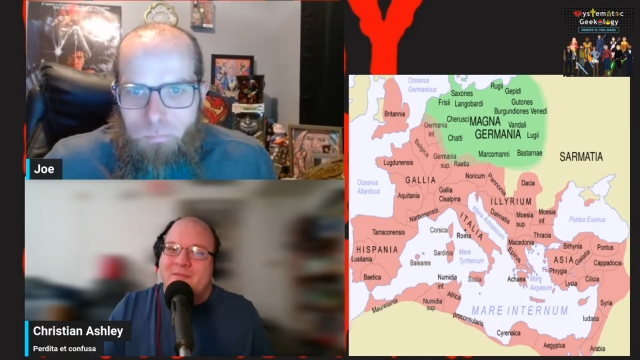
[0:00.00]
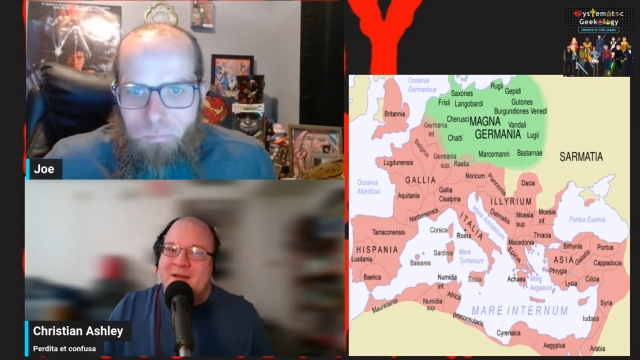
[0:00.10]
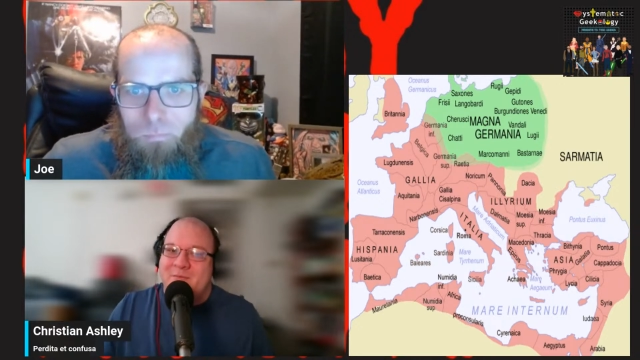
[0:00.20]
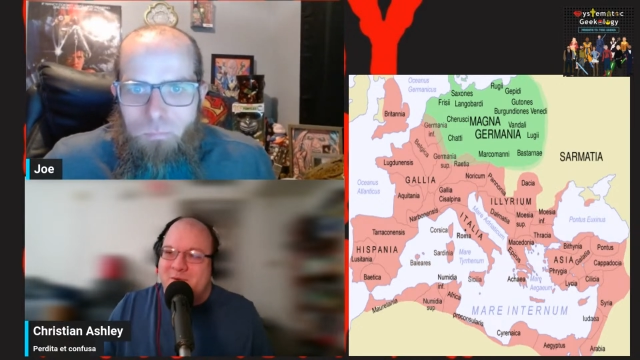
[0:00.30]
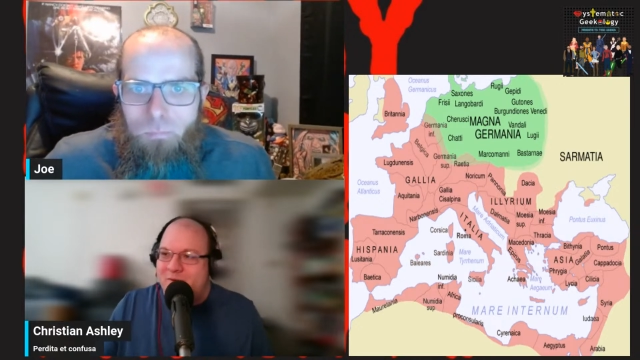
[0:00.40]
and
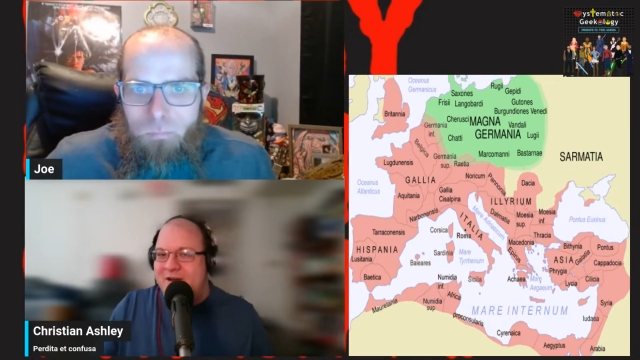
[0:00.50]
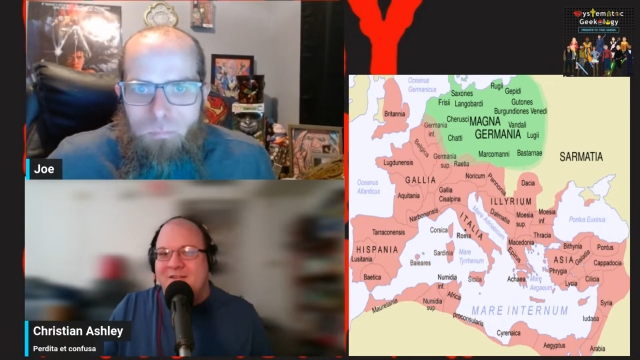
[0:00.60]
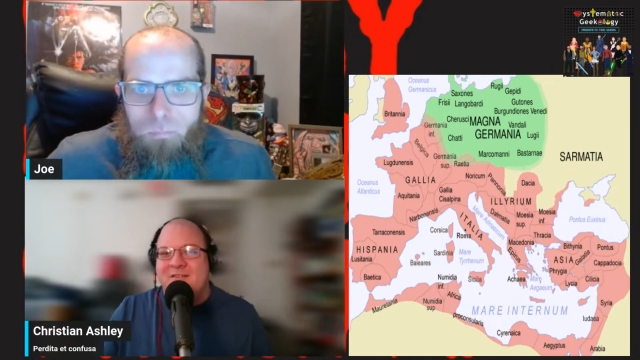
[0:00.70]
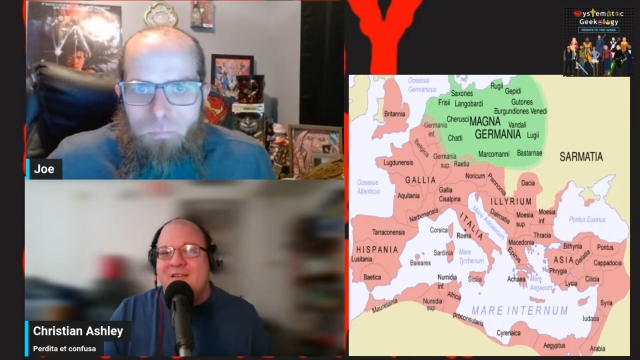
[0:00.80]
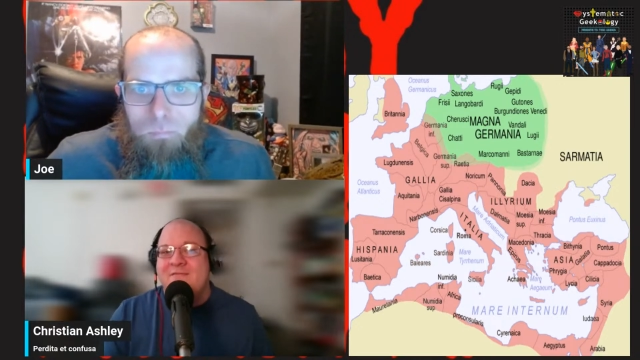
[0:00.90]
that we were
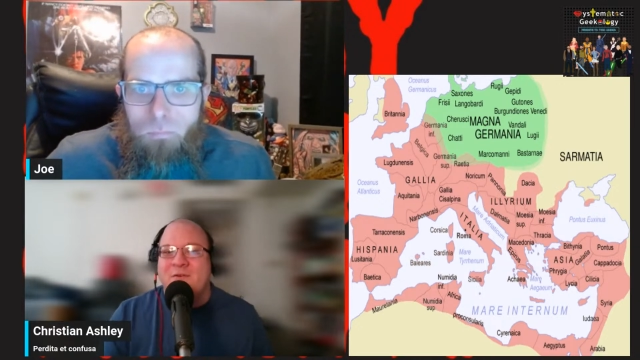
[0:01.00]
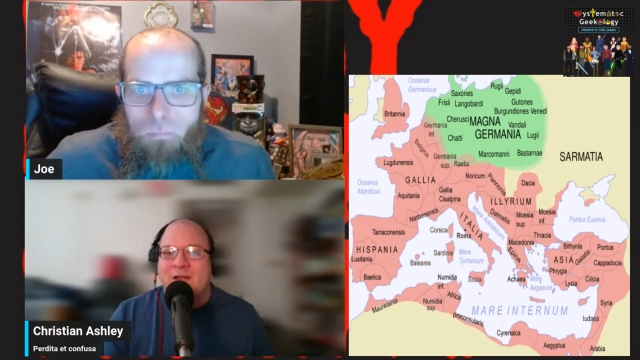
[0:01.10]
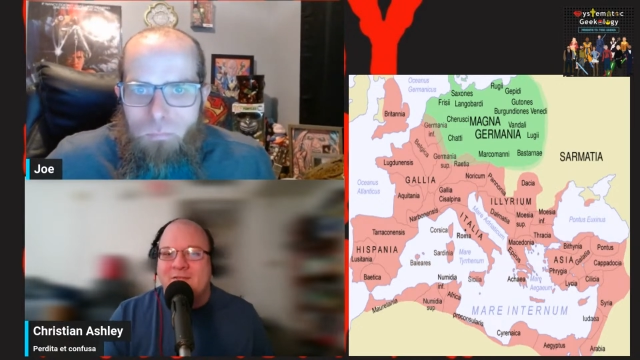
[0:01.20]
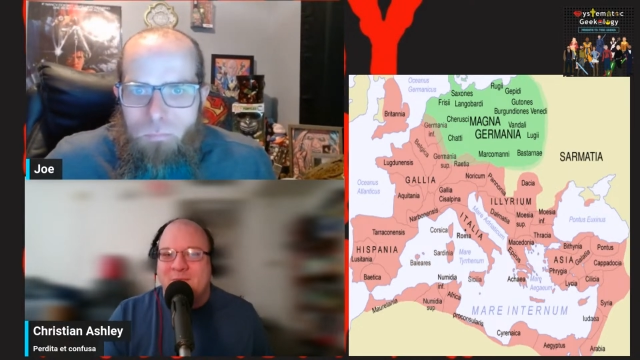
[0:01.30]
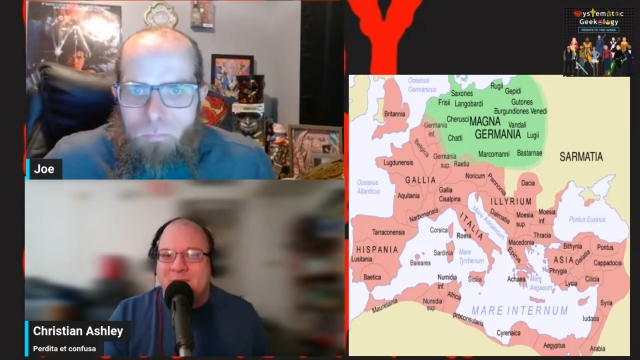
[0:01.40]
very successful
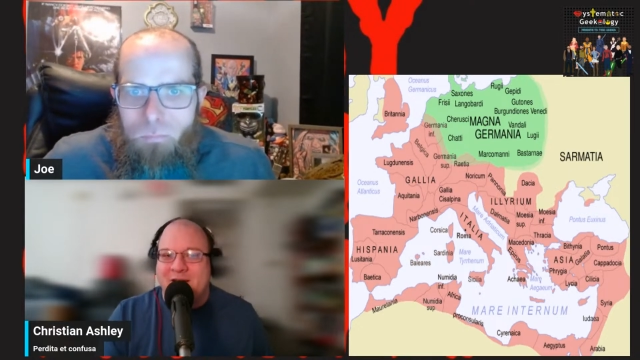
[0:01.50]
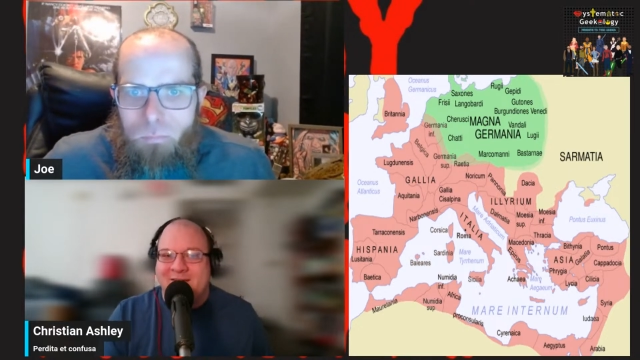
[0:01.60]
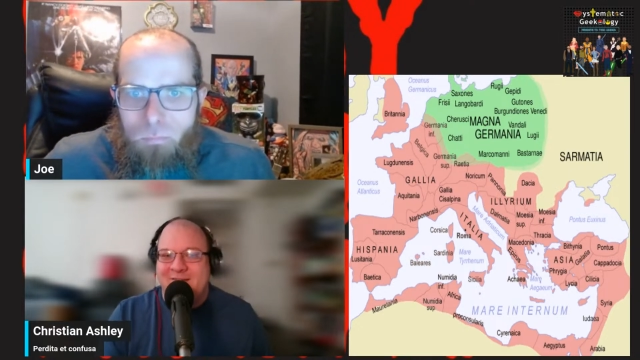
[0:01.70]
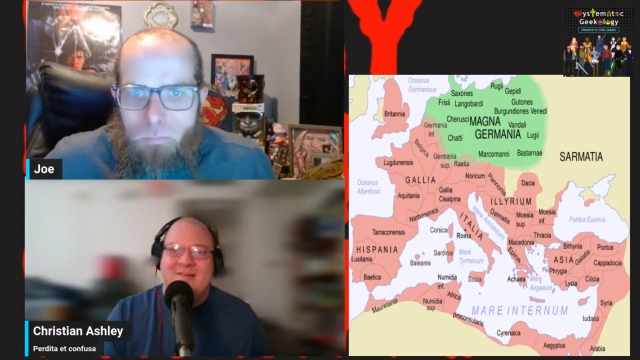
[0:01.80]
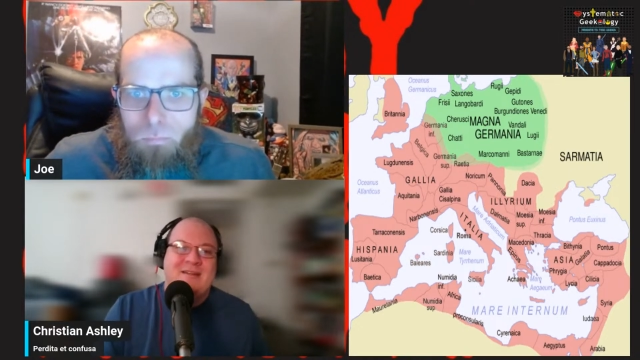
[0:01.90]
against the
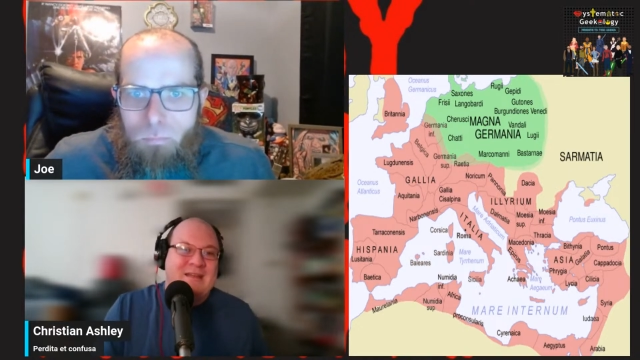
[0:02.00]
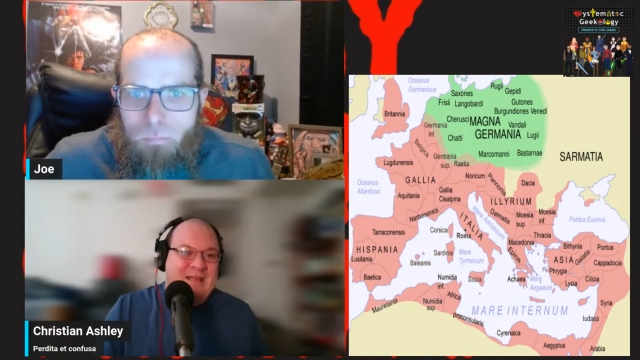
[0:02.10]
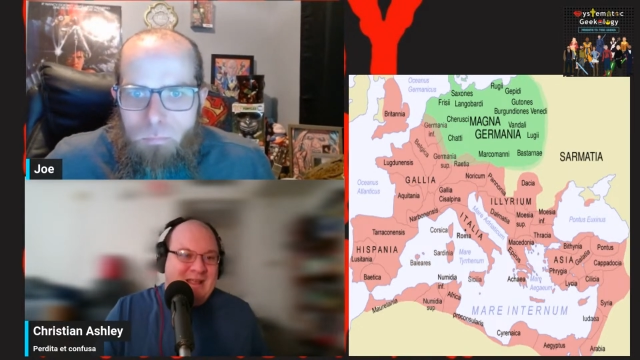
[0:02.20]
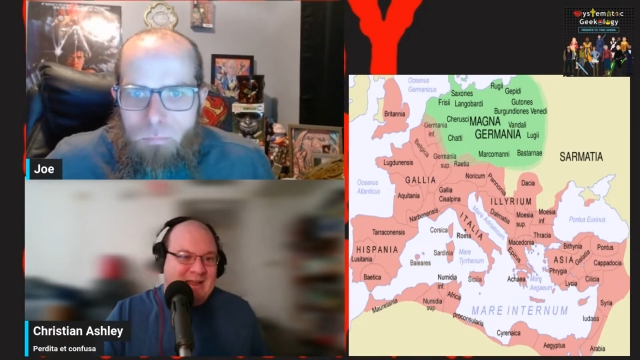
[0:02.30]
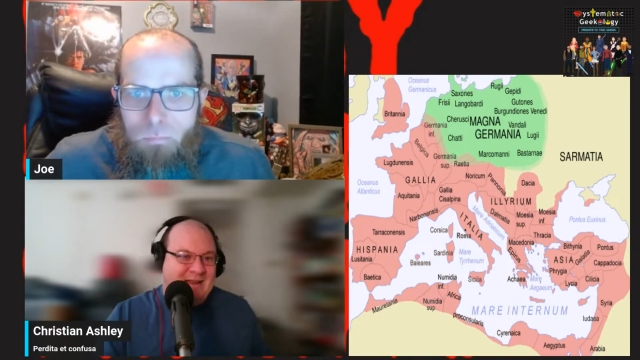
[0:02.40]
British
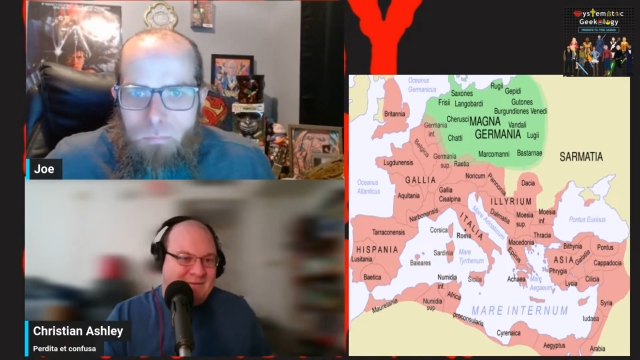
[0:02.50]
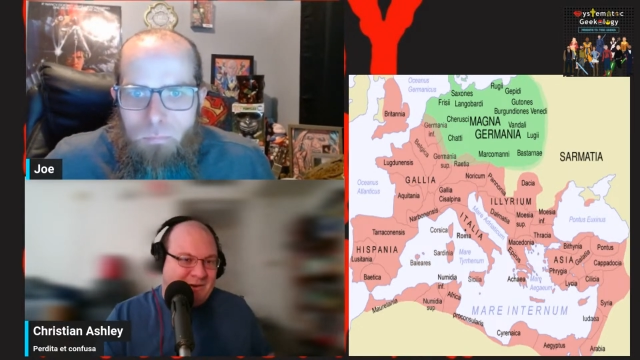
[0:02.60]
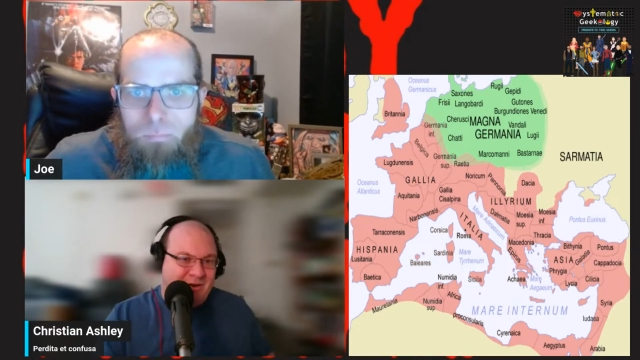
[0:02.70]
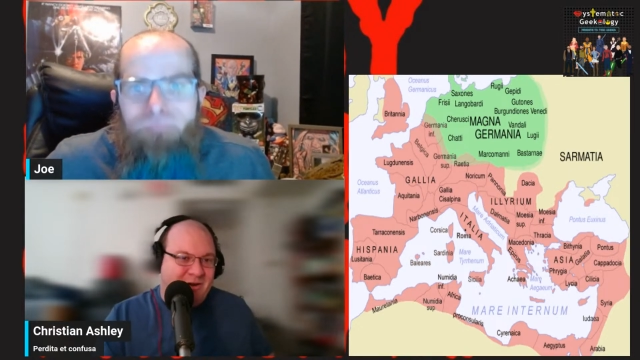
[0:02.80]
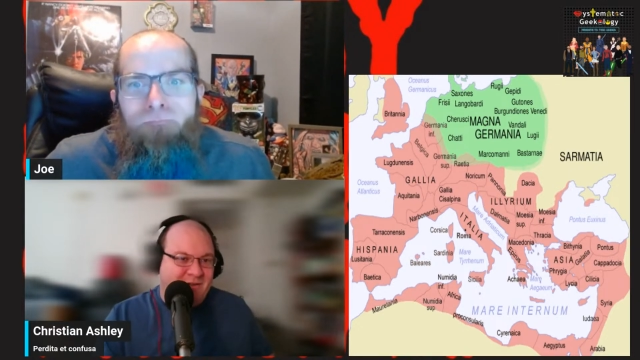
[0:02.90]
in that
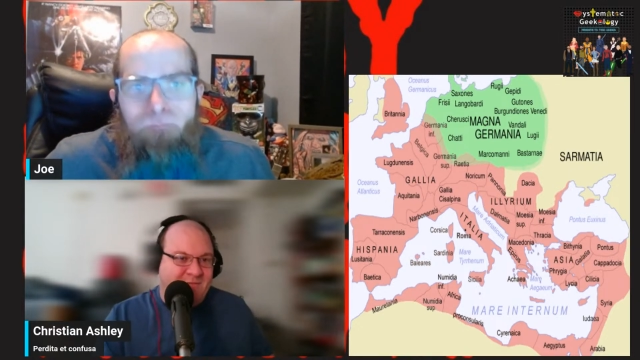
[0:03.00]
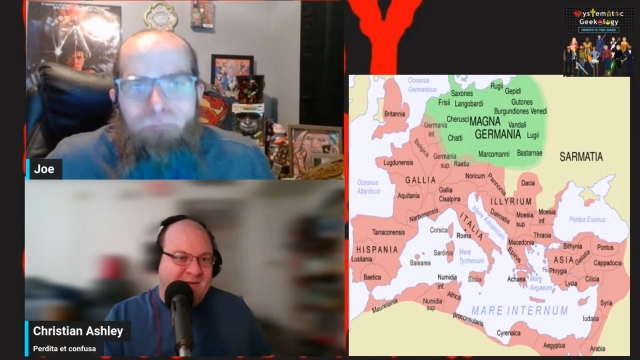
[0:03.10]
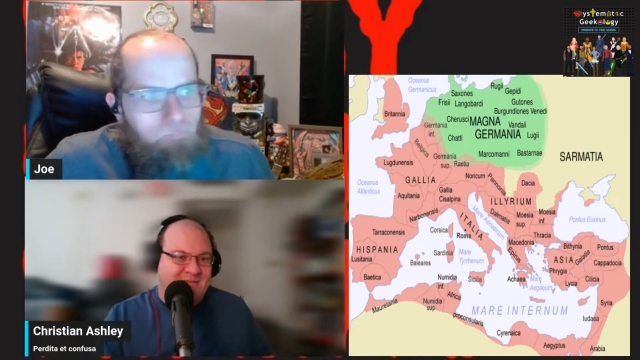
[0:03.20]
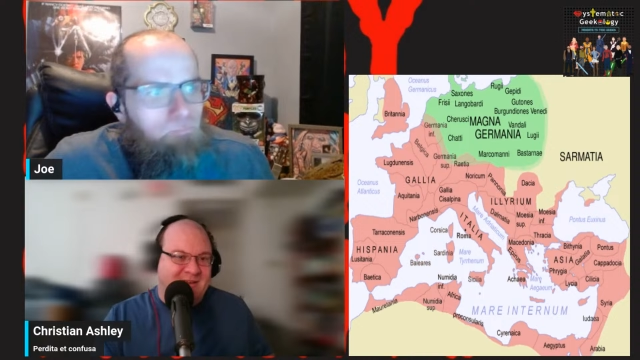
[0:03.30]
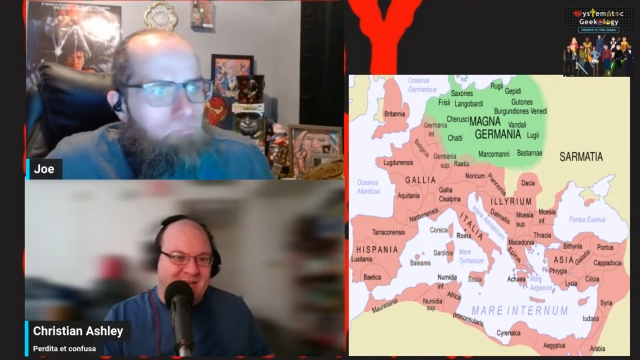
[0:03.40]
regard,
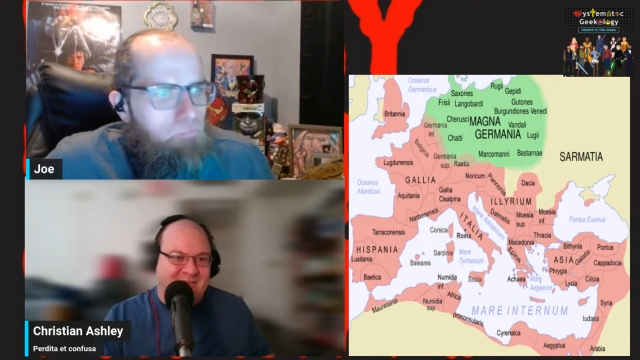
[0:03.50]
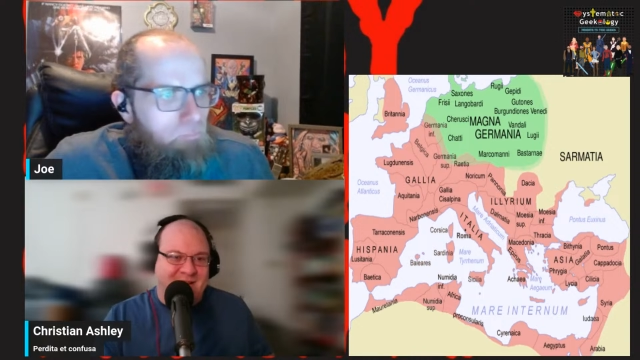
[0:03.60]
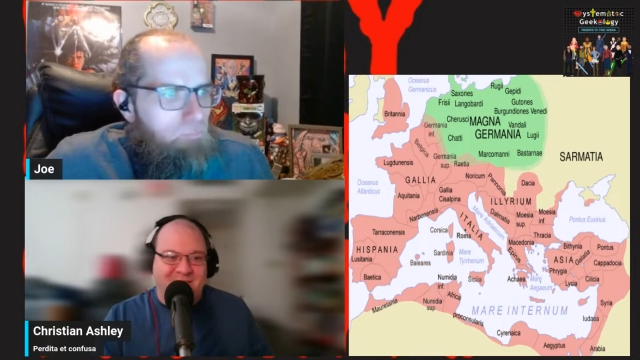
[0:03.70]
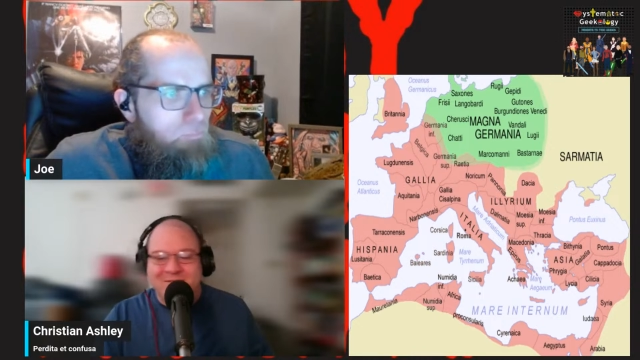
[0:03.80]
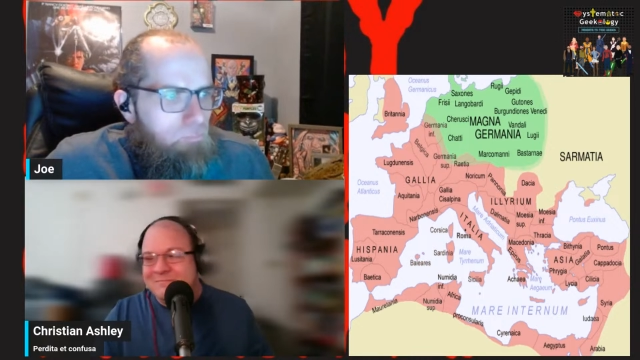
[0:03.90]
especially in the
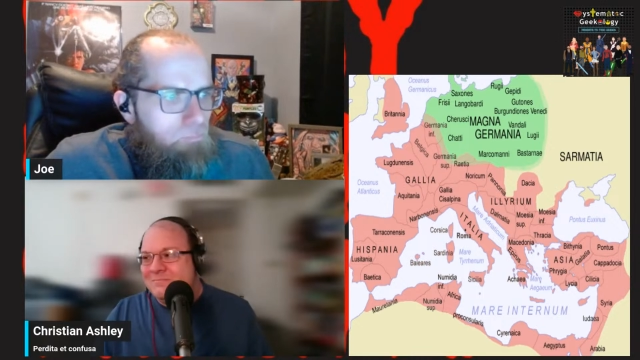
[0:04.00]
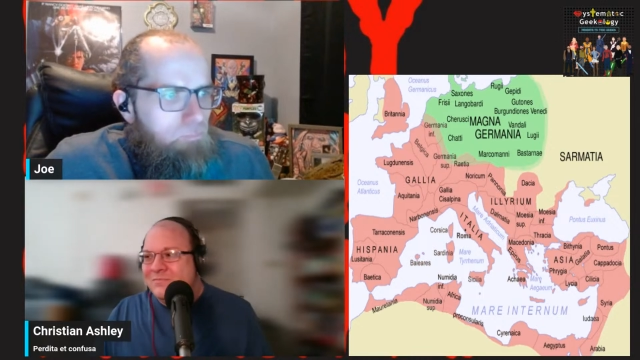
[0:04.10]
South.